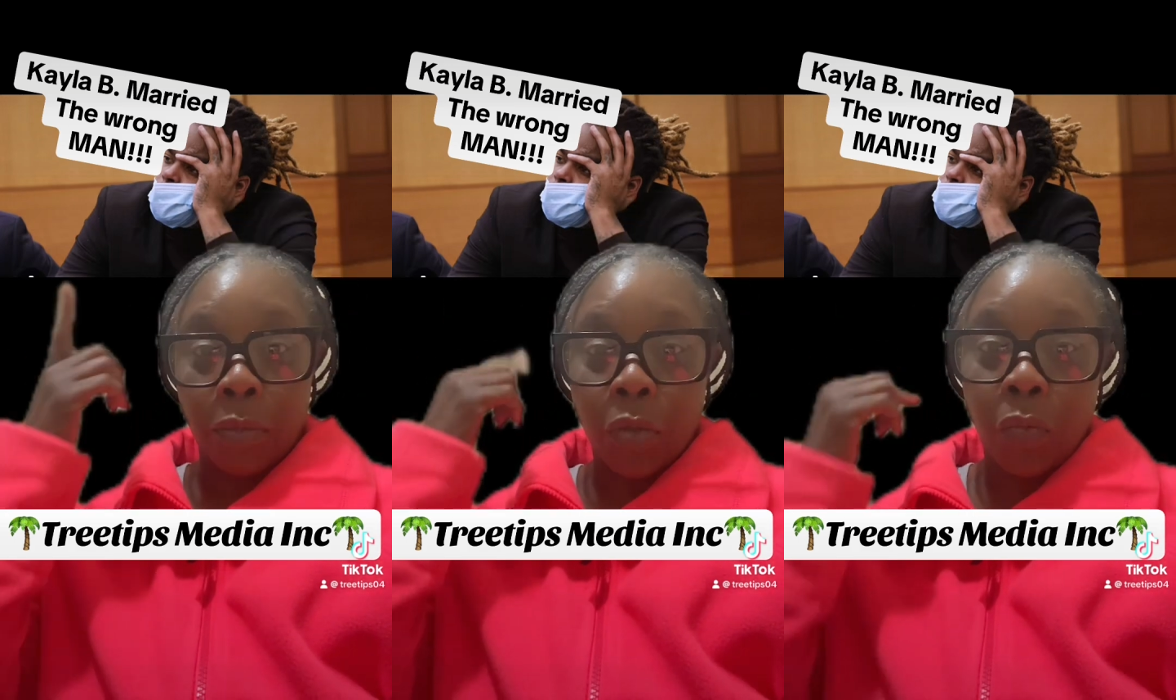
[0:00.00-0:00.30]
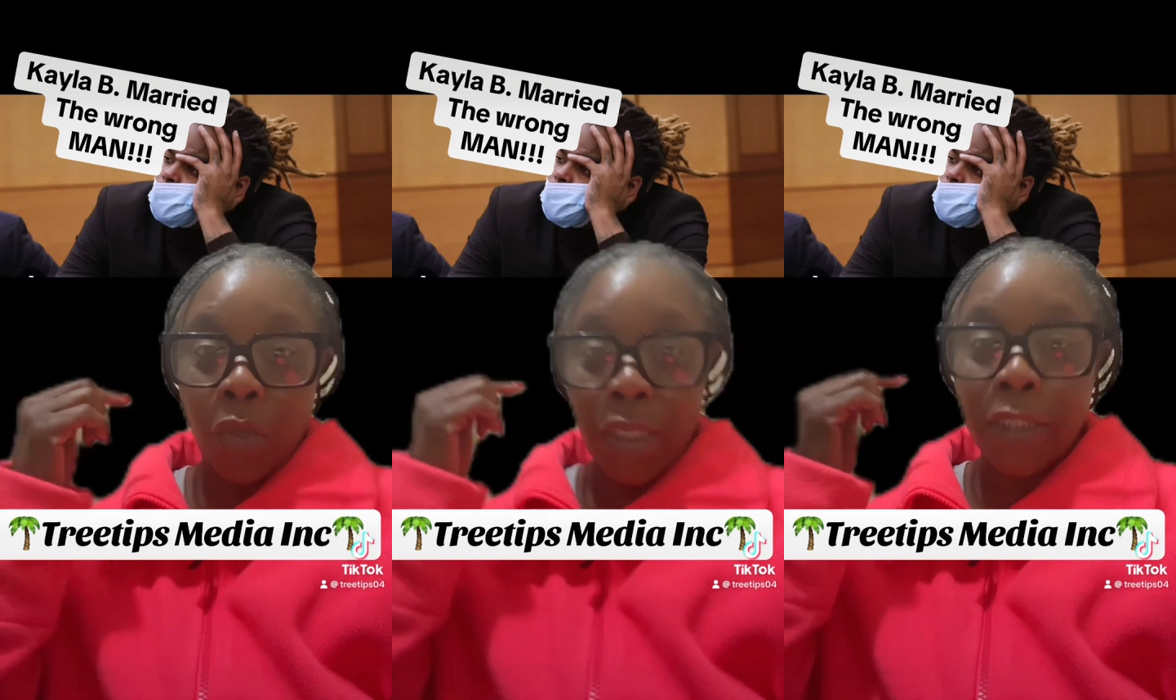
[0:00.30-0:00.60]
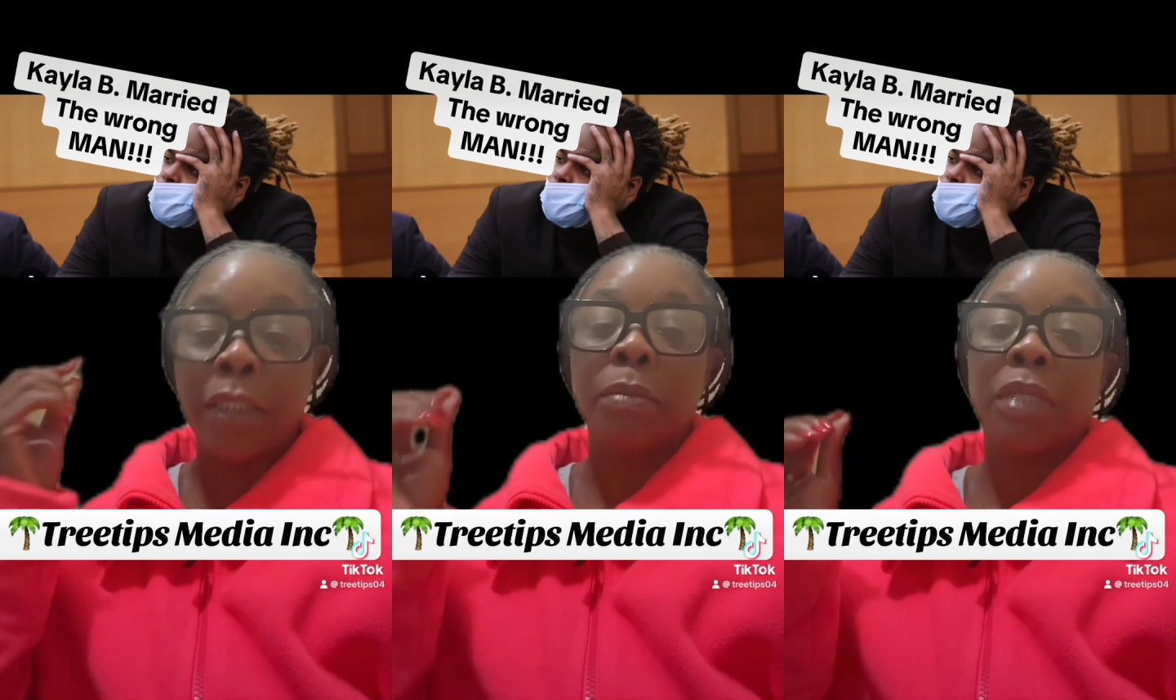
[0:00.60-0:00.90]

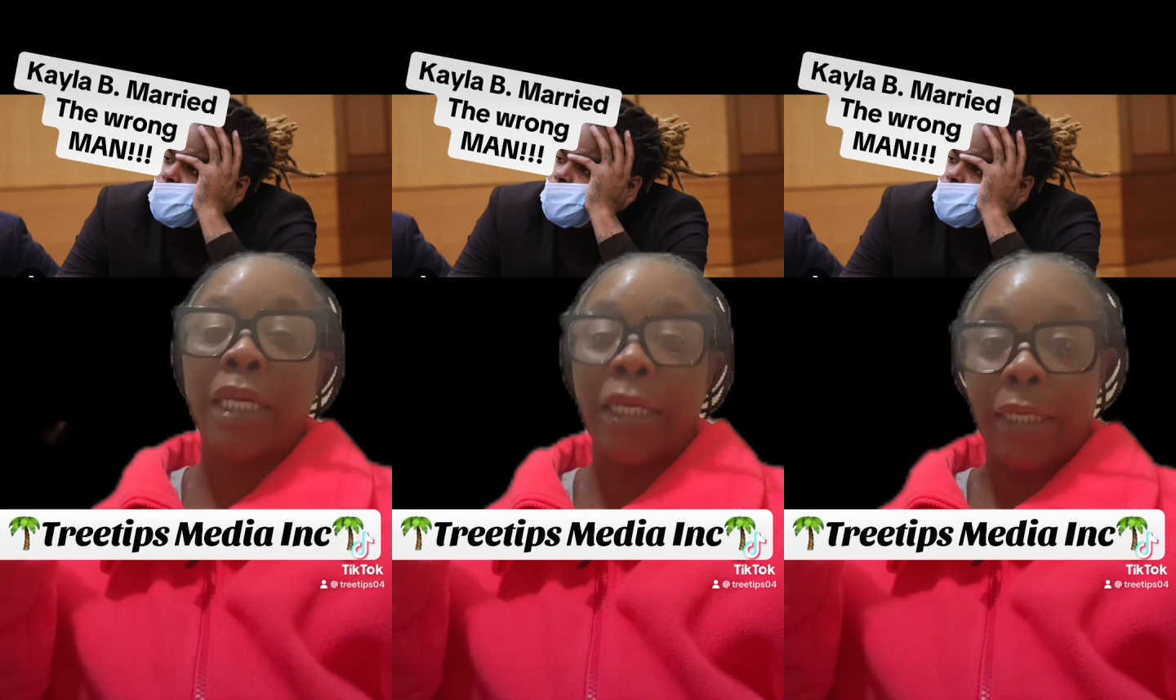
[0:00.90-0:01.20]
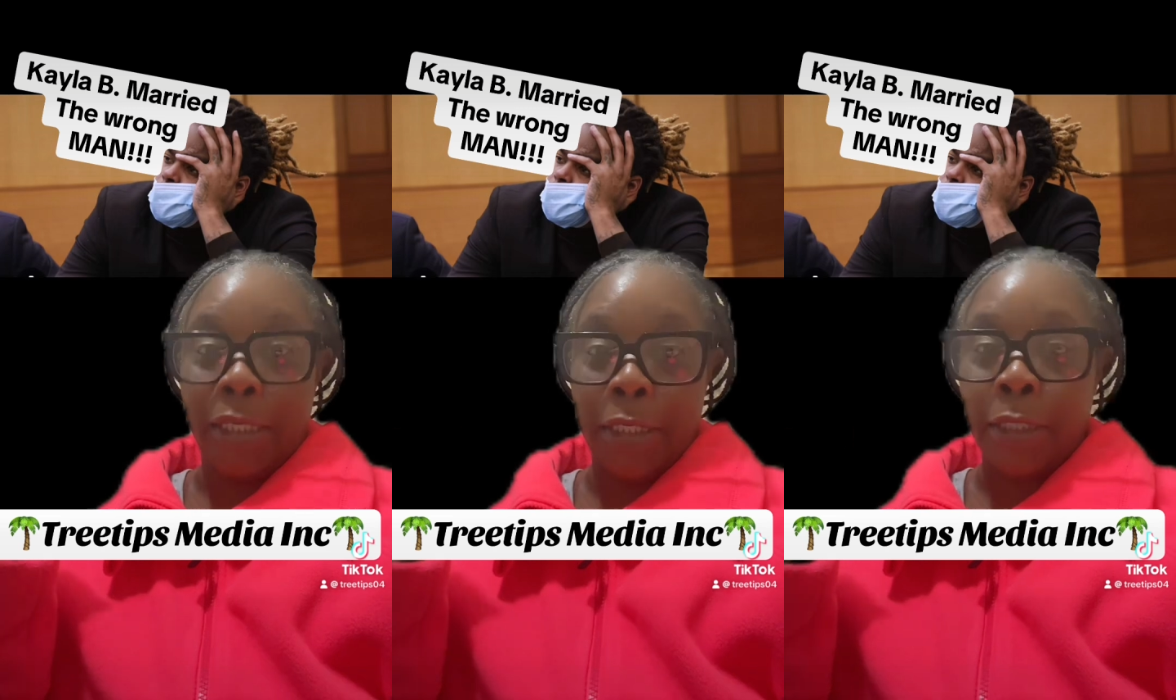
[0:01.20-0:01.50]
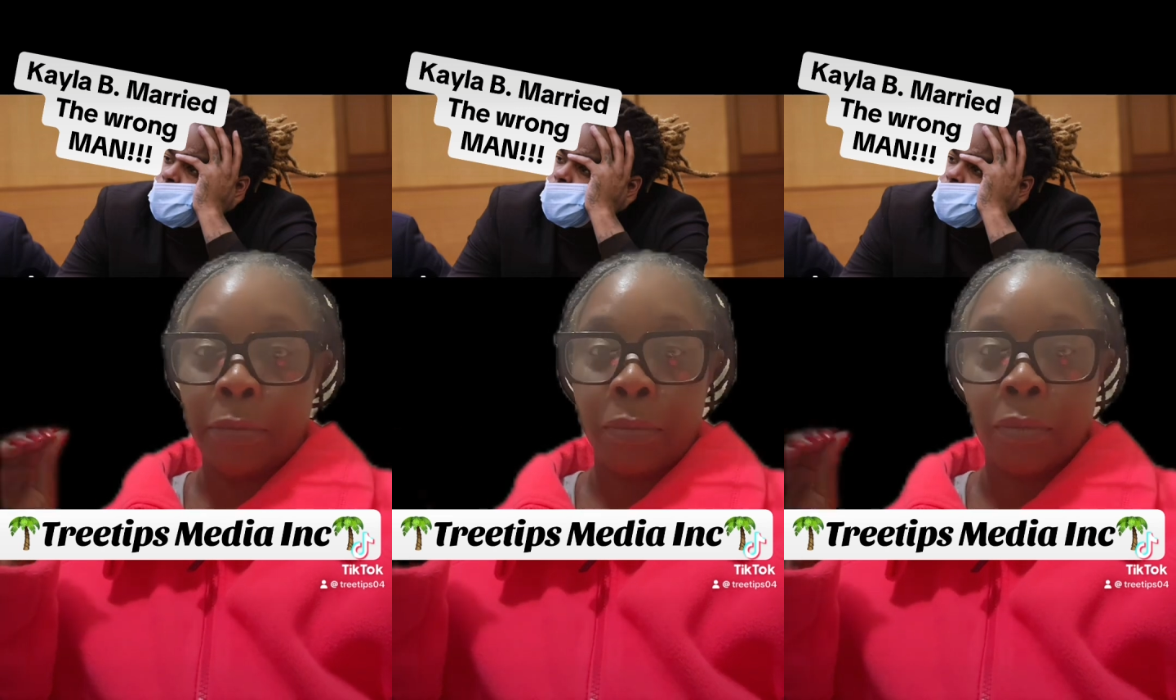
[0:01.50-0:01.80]
wisdom kicking
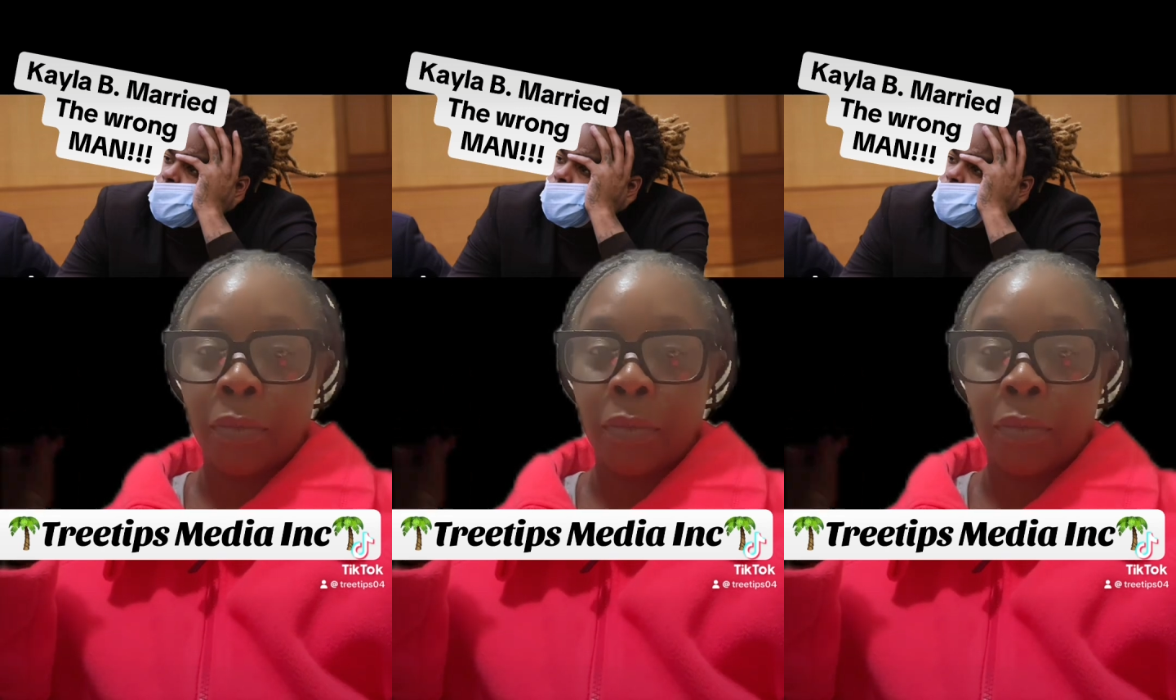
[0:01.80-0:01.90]
in.